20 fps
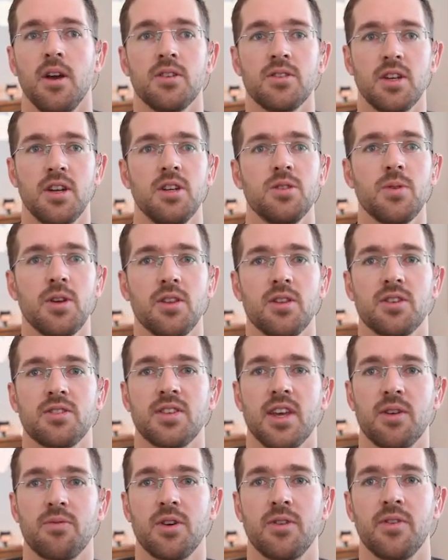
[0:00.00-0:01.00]
So here's what it
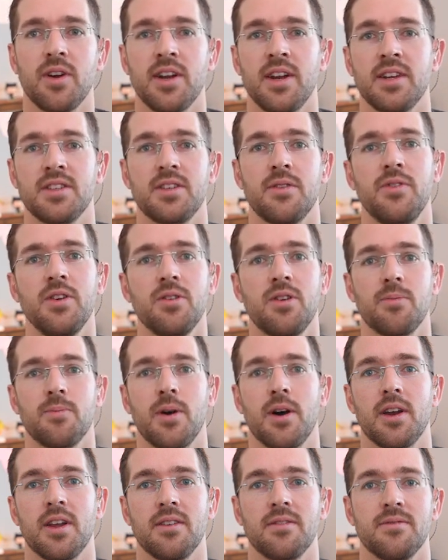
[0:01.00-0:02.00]
looks like rewritten as a view
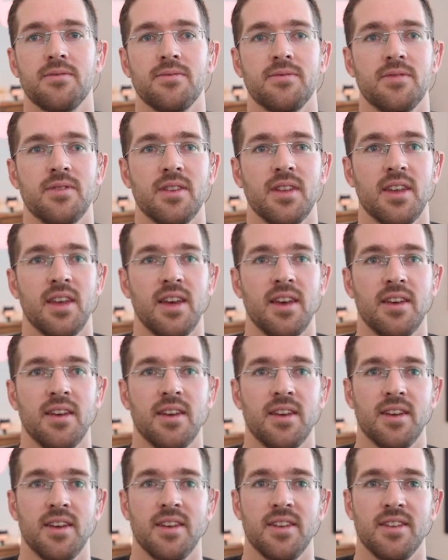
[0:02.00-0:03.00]
component.
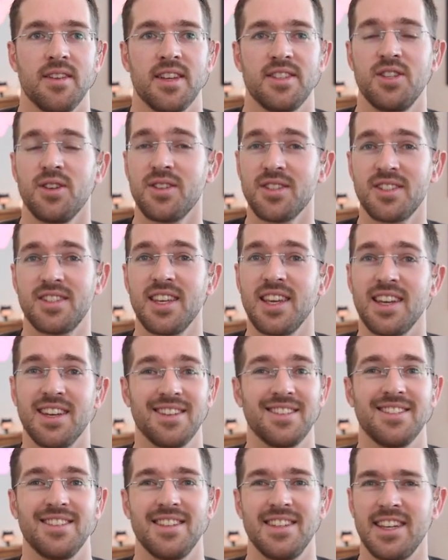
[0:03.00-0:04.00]
As you can
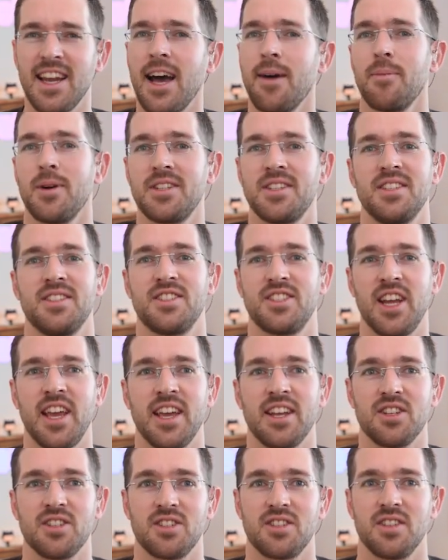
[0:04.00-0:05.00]
see, not much has
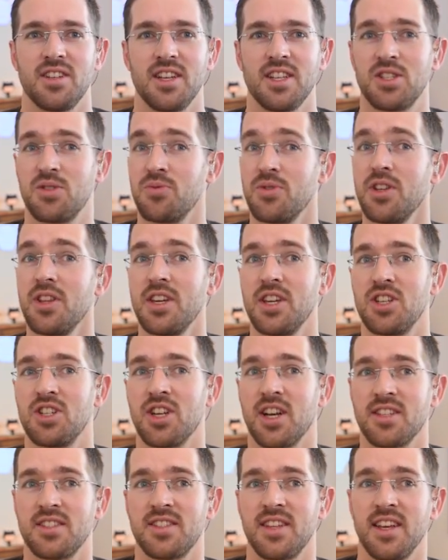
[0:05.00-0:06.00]
changed. It's really
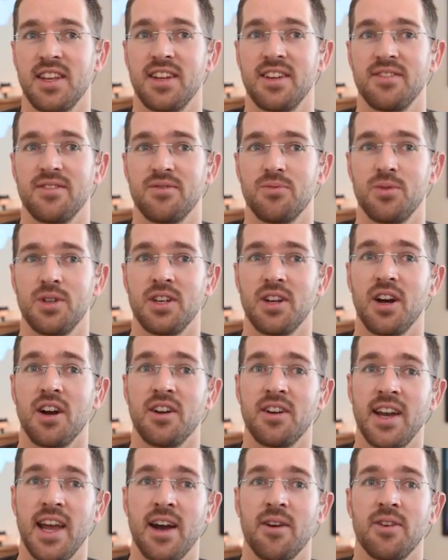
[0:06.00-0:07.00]
just that we
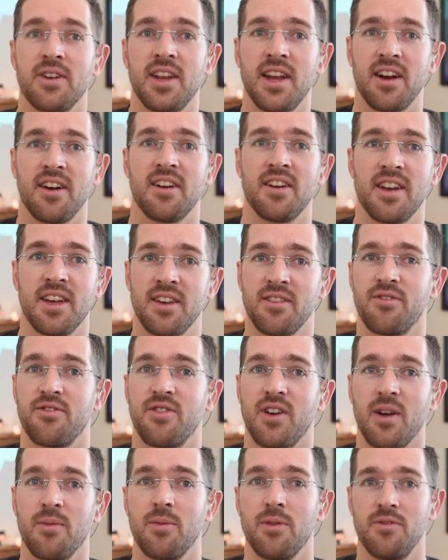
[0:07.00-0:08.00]
are now inheriting
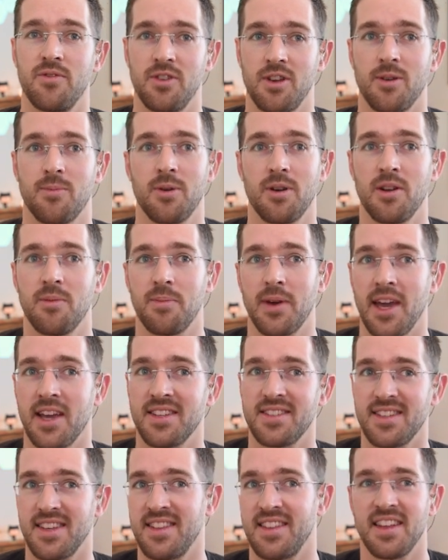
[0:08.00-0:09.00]
from ViewComponent
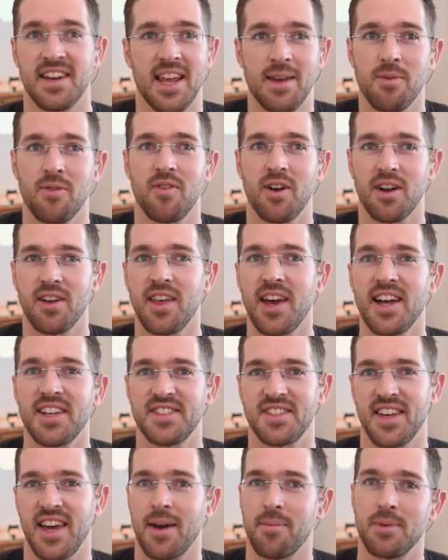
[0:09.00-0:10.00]
base, and the name of our
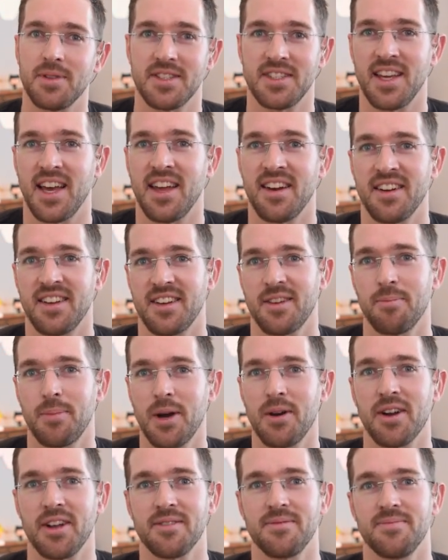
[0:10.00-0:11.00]
class happens to end in
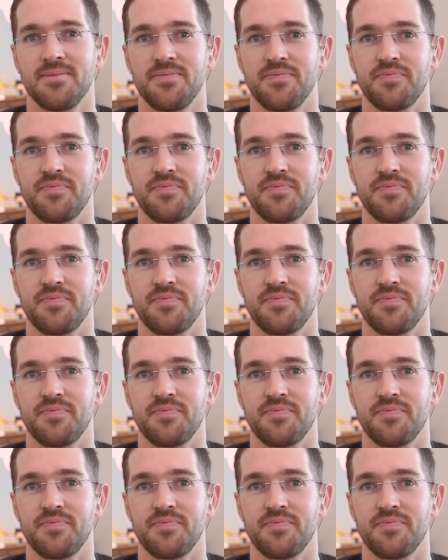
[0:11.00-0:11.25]
component.